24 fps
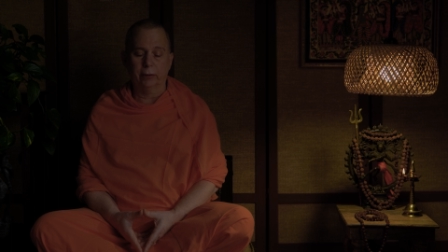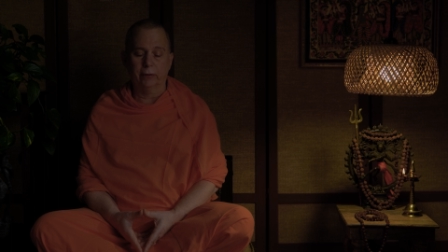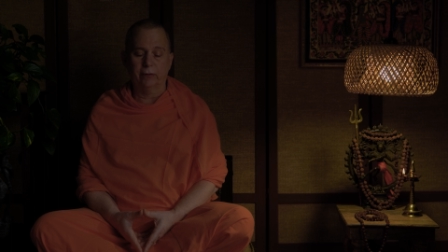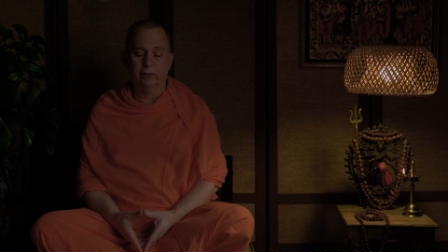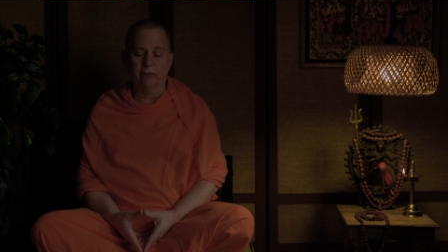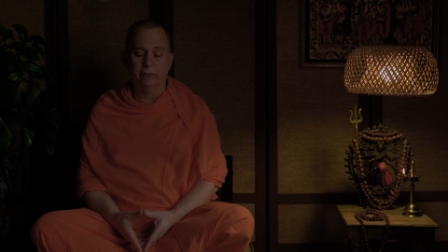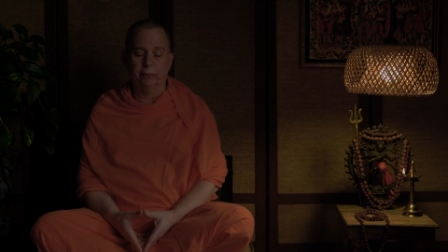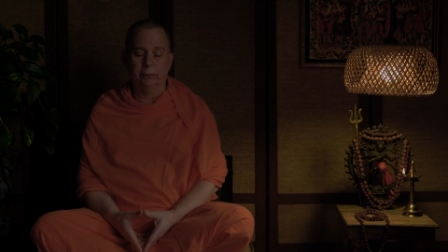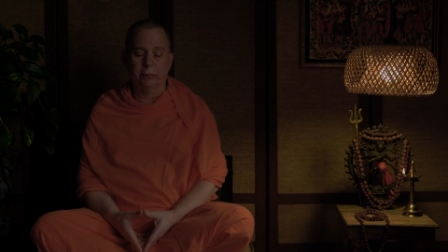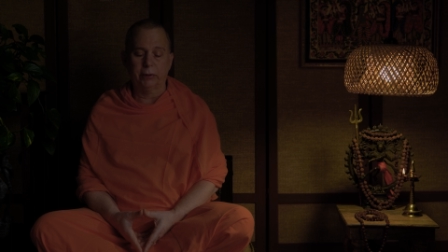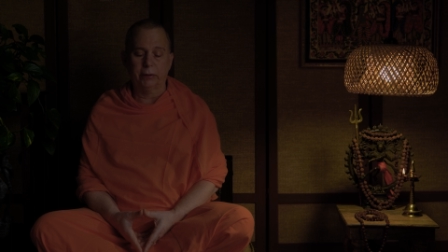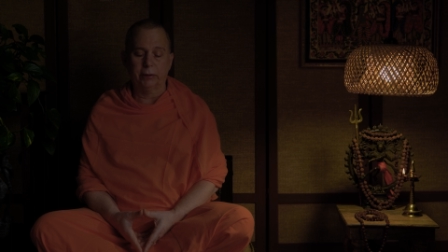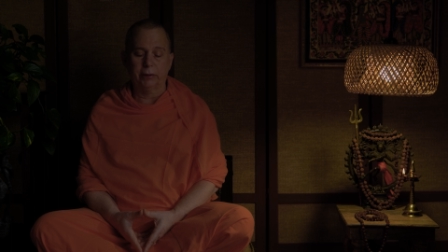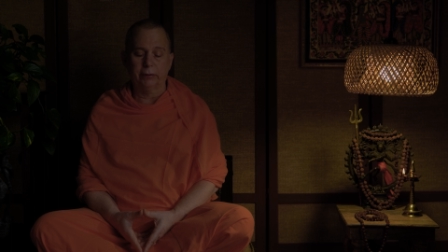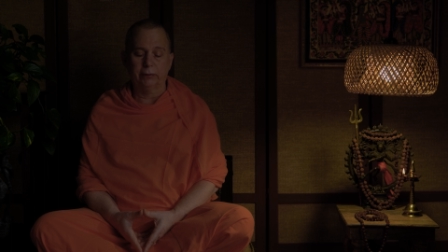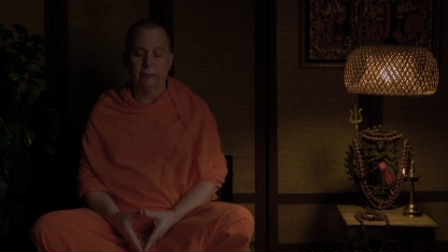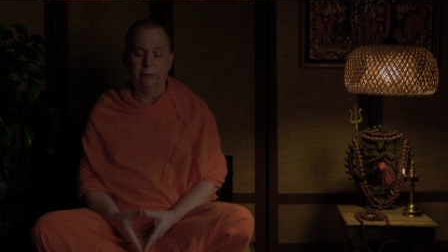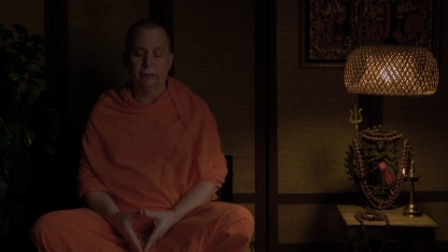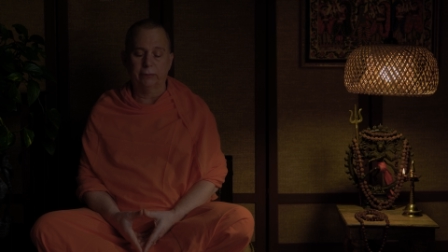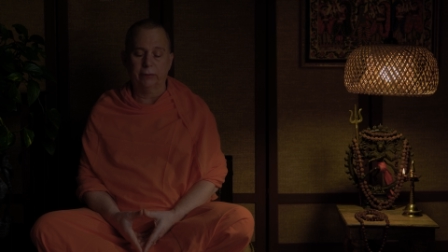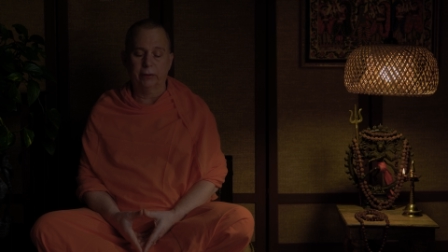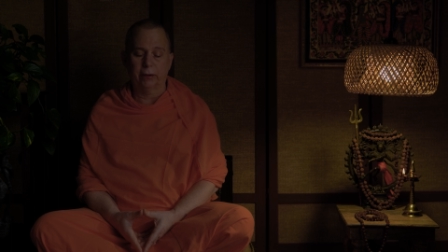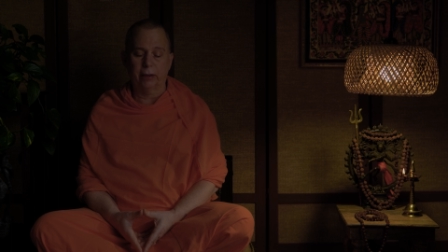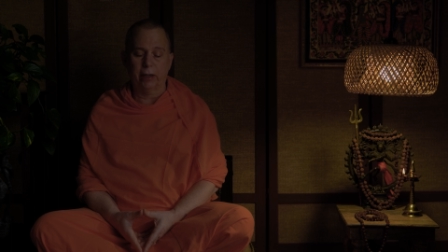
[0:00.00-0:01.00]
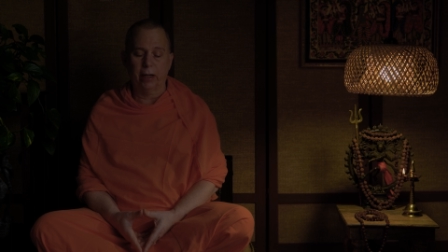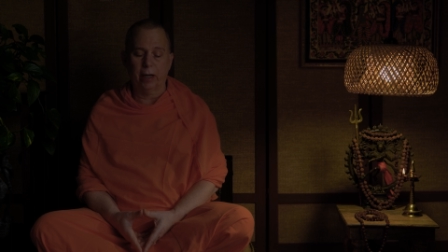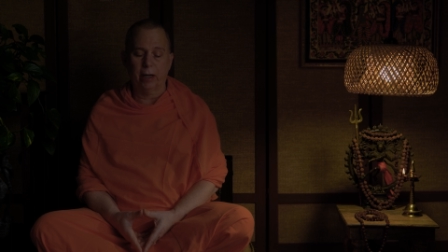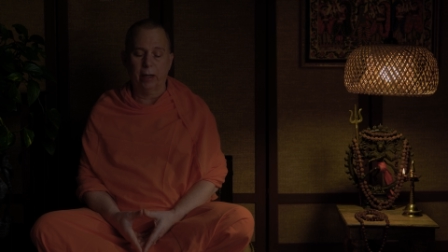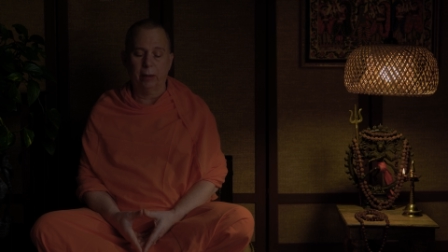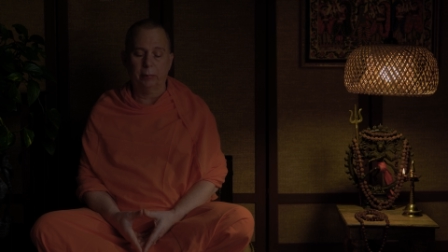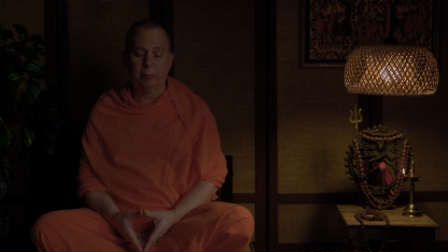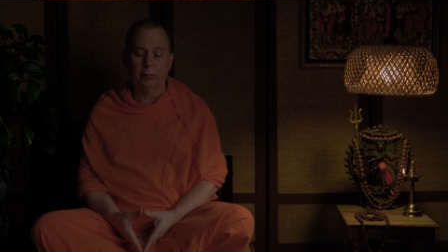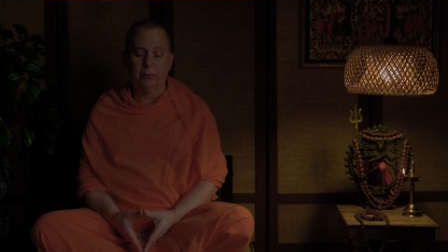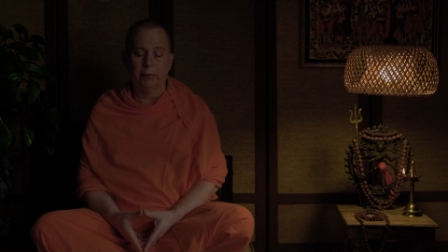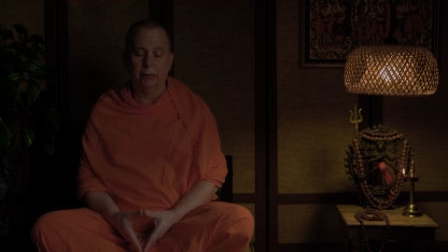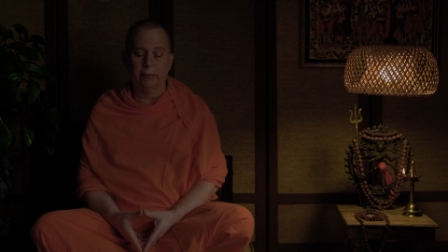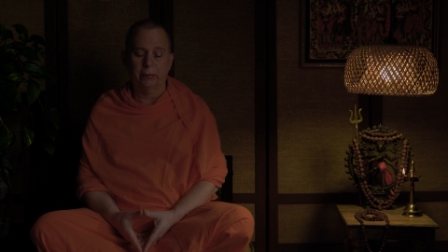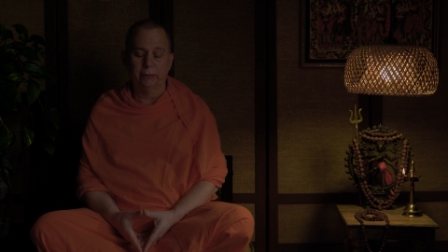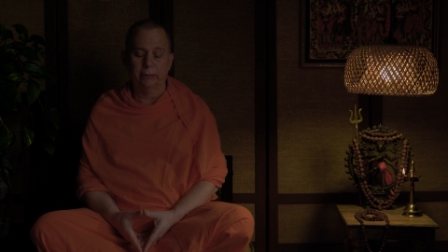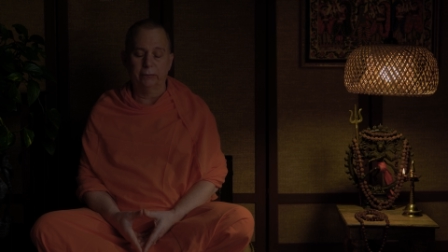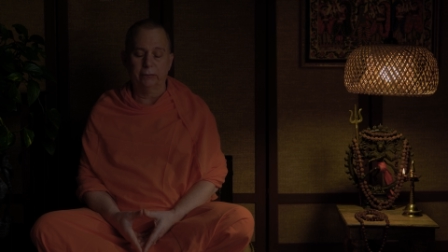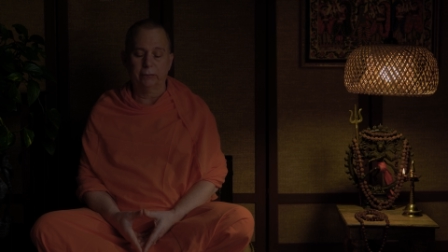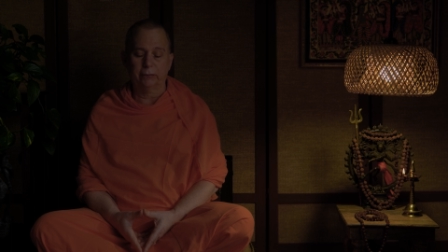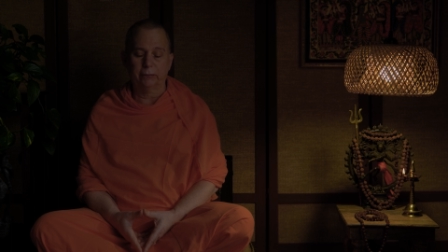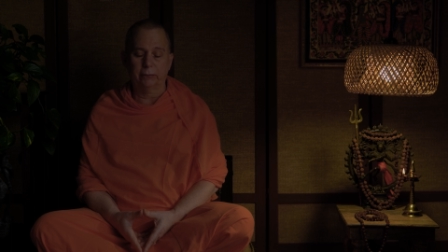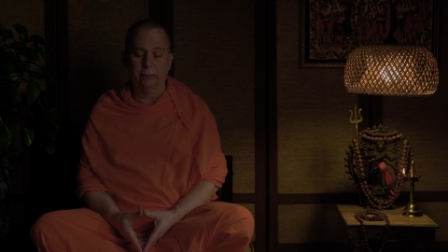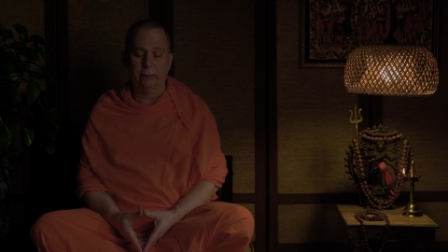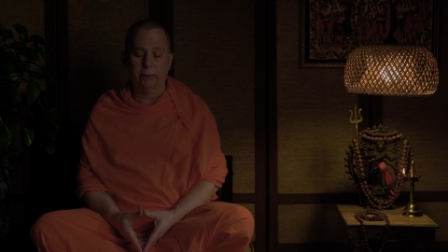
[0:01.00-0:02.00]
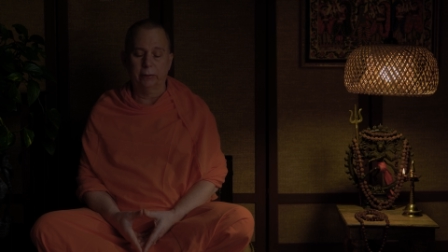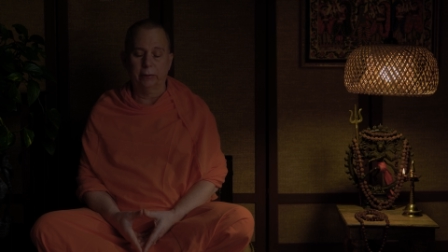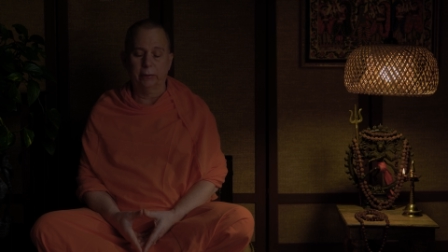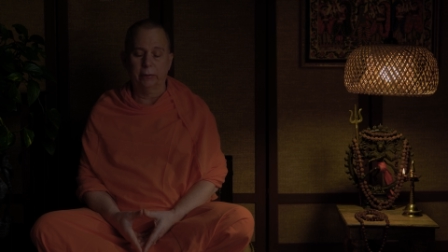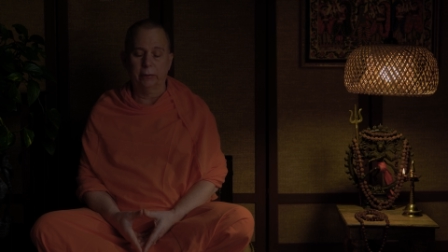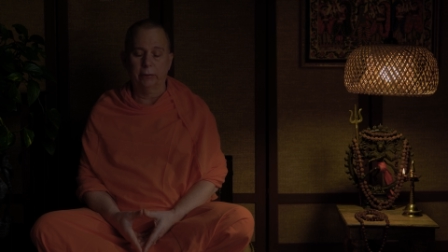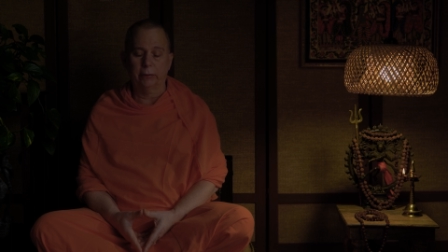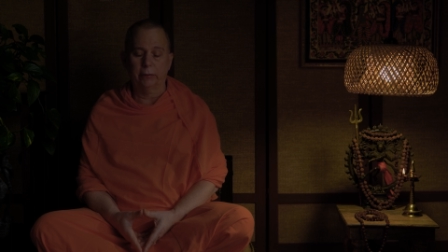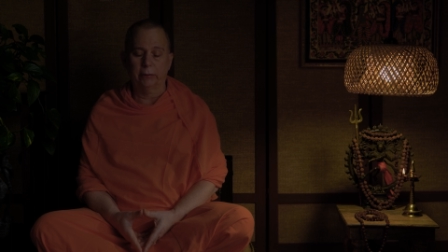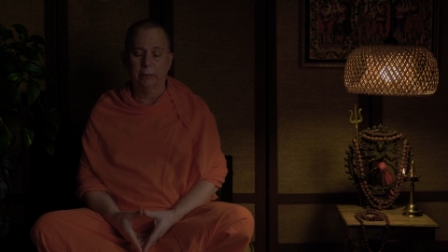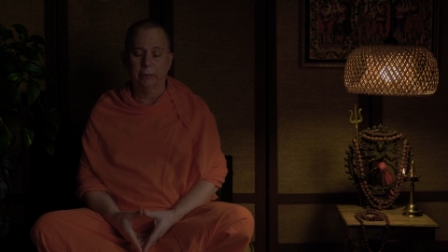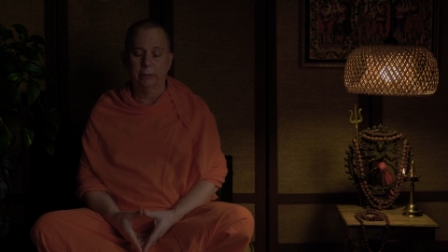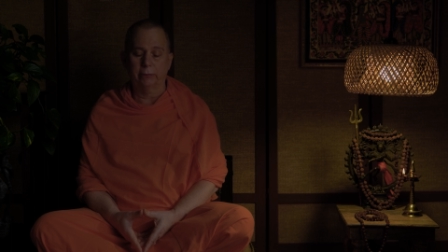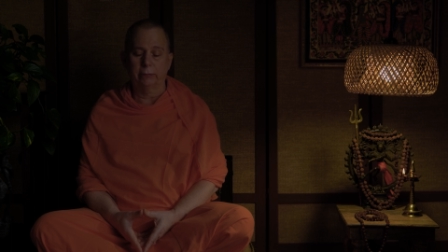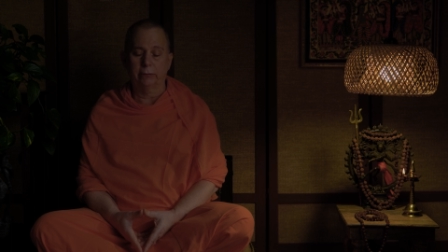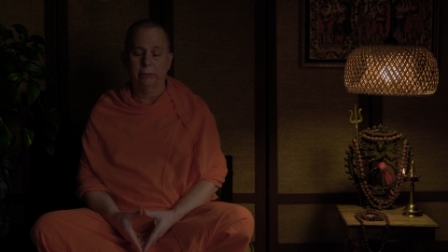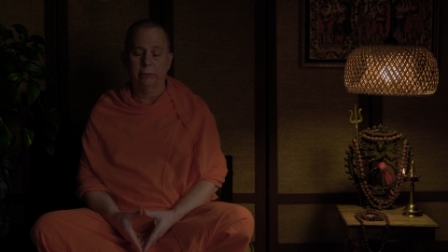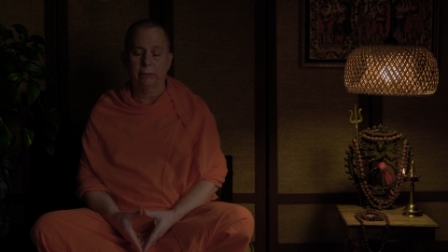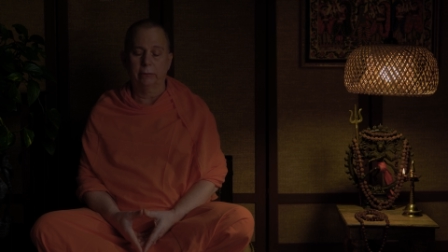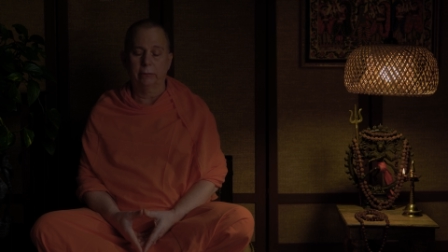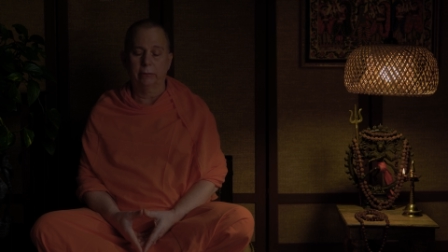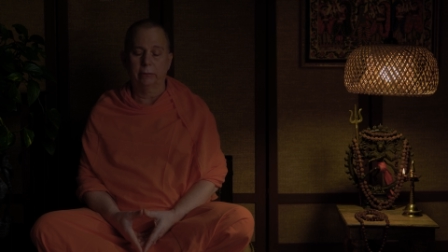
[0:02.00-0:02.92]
of peace and happiness within you.